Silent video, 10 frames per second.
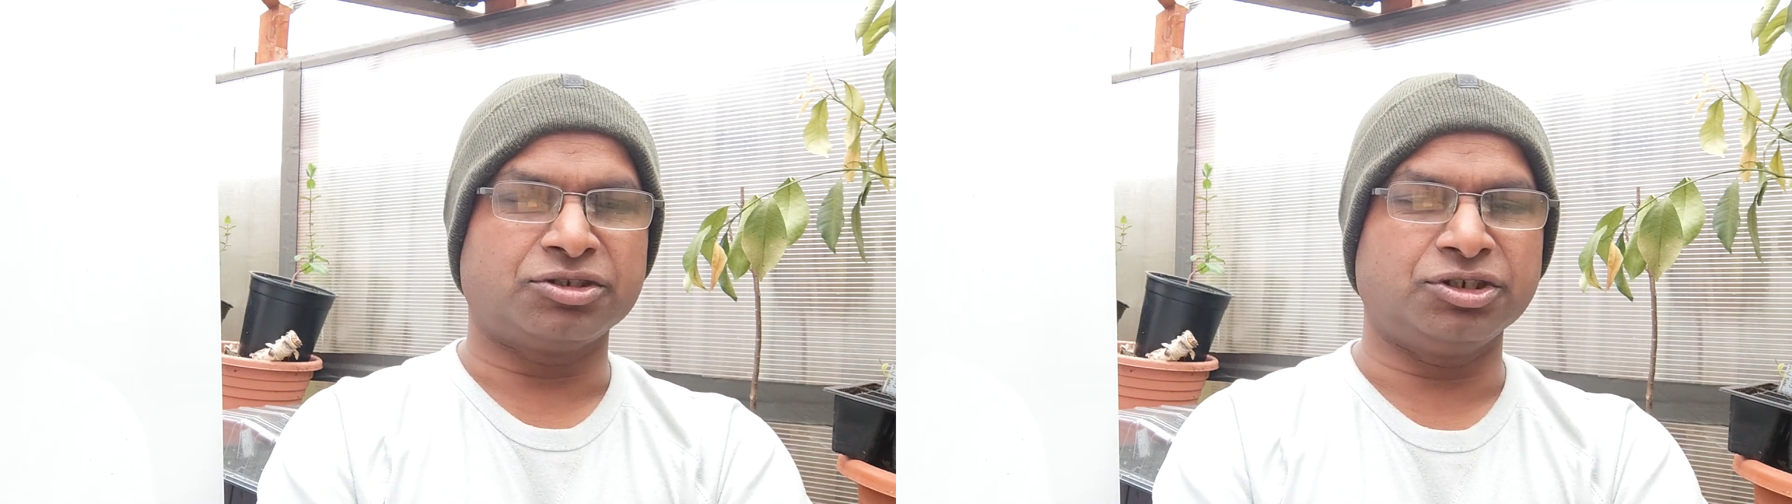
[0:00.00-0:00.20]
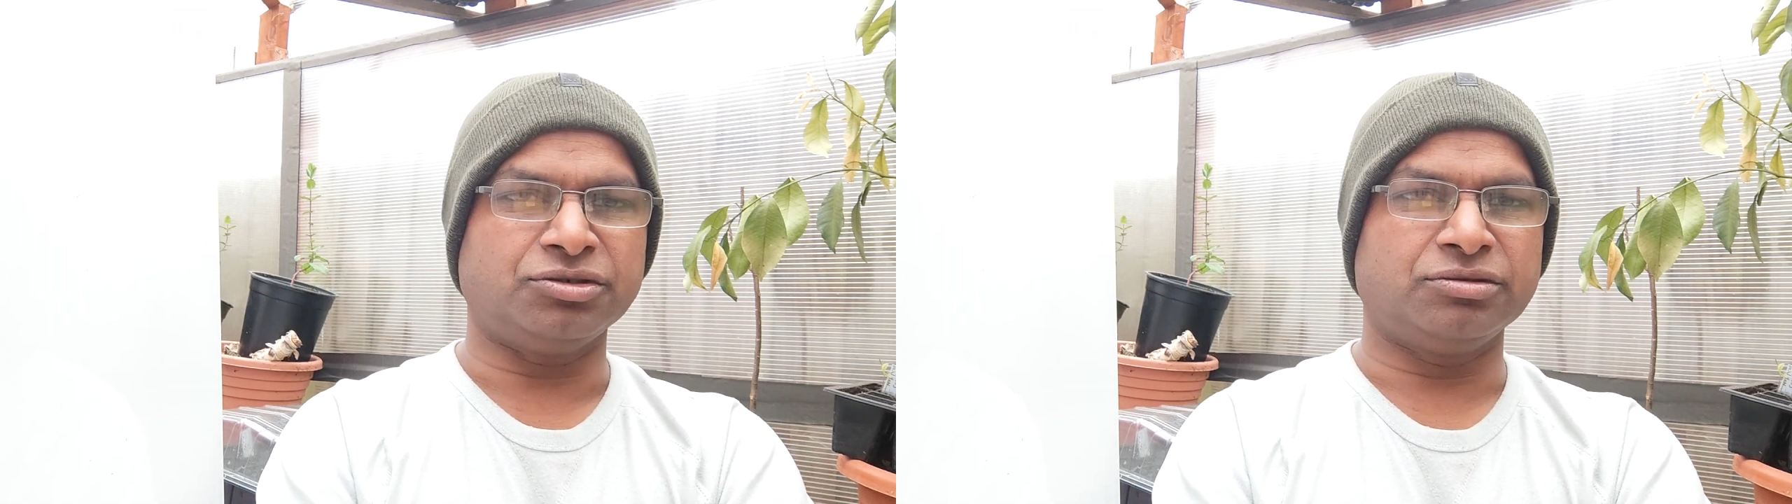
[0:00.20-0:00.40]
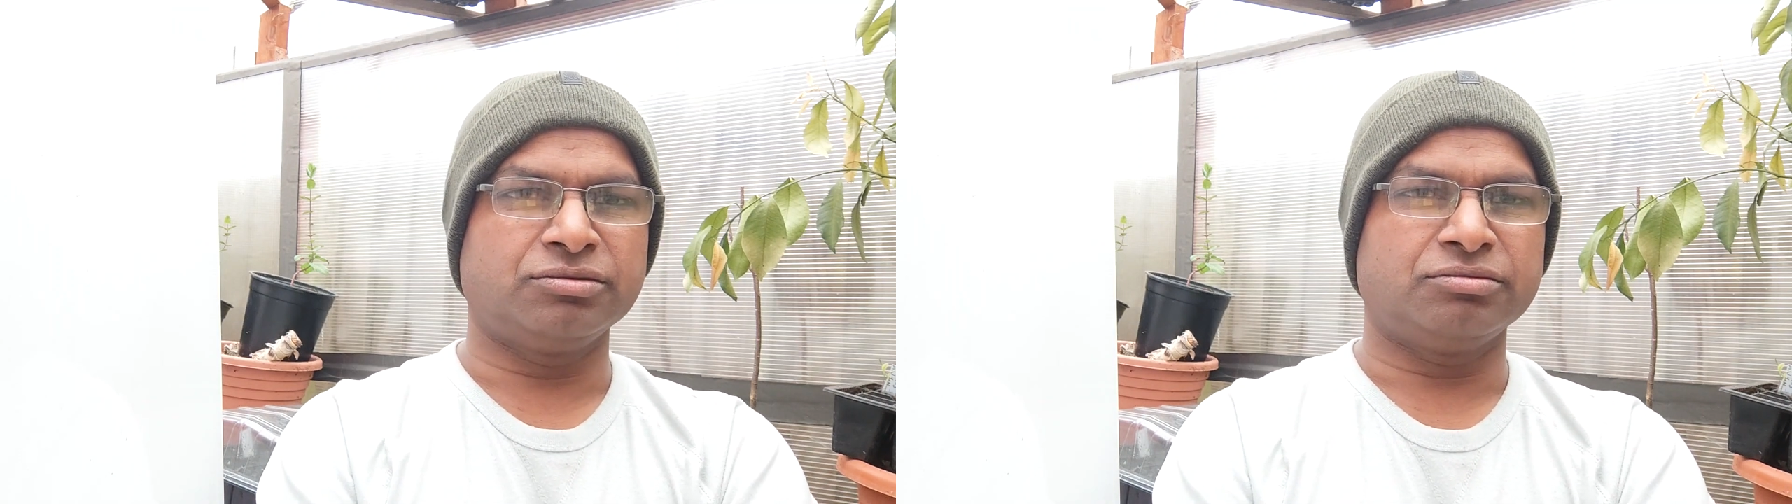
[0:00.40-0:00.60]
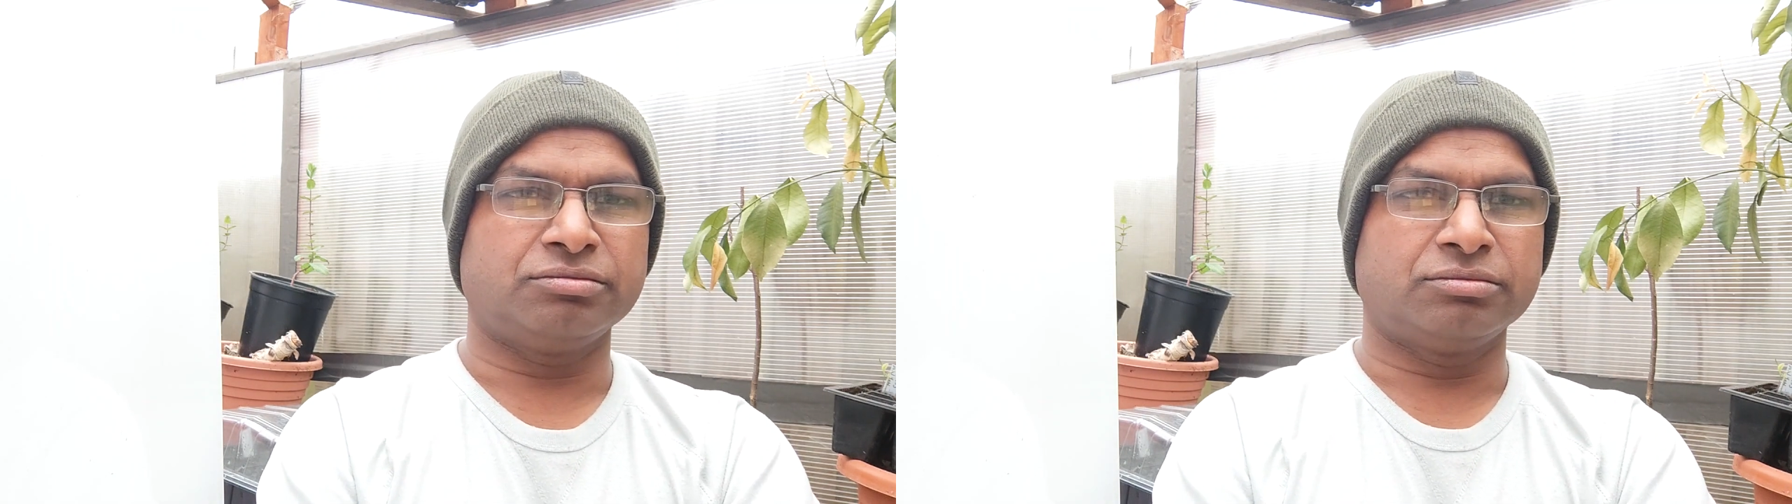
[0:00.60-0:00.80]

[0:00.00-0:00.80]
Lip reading: do